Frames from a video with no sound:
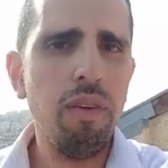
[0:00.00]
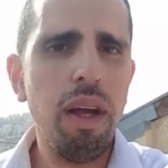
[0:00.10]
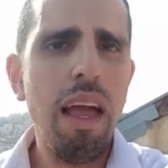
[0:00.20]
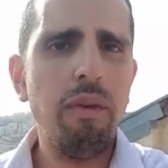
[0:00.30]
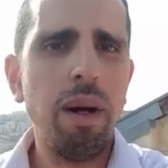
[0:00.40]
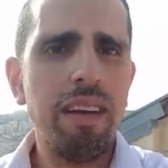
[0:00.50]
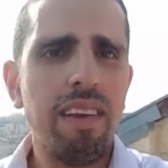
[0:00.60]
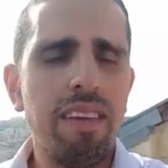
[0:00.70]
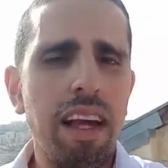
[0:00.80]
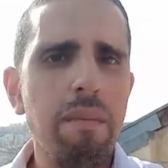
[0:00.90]
everyone is
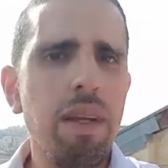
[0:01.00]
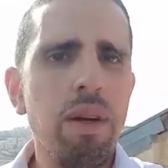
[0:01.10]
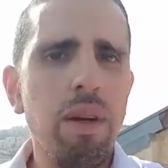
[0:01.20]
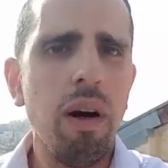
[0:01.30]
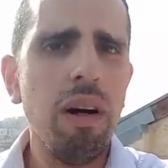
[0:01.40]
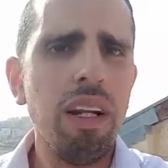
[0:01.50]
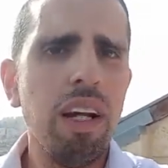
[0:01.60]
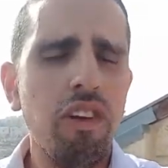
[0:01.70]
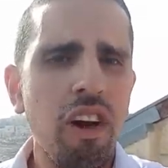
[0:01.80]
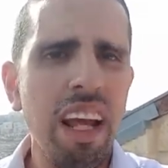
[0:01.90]
the same, you can't
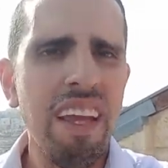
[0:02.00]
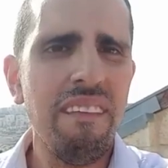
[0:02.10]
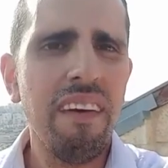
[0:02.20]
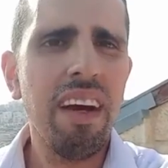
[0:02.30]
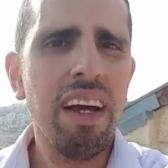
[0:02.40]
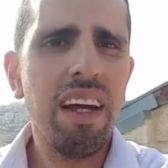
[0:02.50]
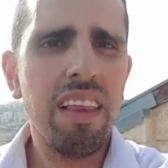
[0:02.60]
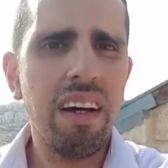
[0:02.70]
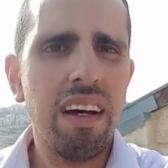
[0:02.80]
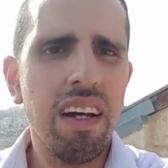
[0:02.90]
achieve
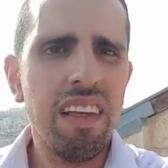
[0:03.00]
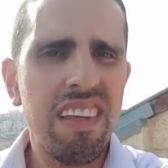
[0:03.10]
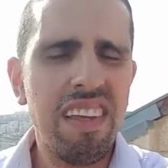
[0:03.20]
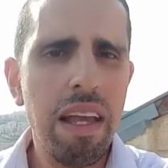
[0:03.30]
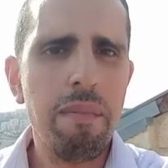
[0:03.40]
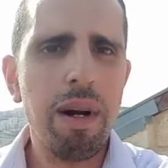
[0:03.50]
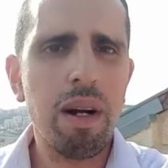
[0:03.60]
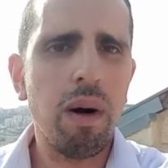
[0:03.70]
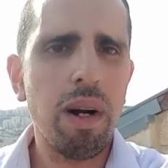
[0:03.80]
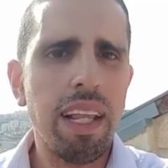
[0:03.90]
the same
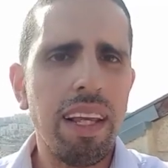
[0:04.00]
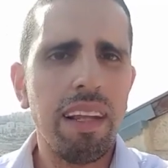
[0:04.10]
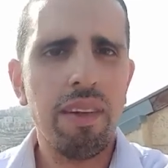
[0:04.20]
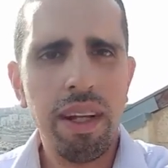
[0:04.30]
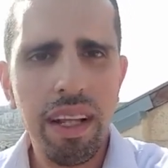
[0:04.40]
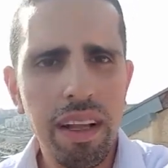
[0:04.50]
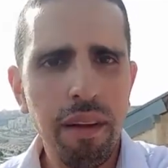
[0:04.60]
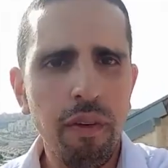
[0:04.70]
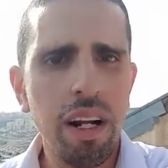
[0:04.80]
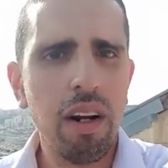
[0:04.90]
goal at the end. You need the
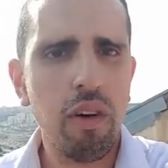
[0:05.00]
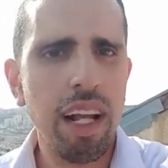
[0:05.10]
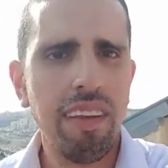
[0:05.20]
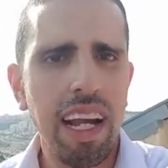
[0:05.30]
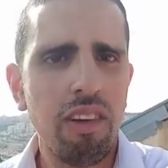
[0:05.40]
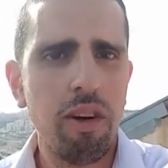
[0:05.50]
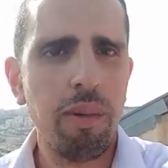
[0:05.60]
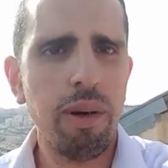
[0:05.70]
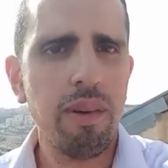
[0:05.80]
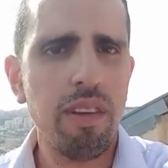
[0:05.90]
different great
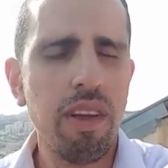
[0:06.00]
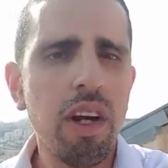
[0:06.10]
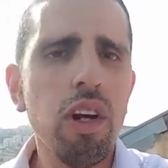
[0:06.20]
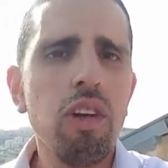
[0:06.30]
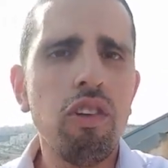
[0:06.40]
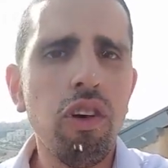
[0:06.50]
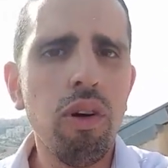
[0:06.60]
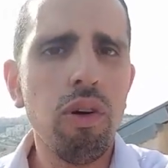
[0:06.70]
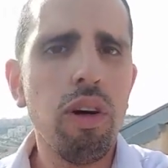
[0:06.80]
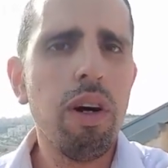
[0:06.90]
attributes to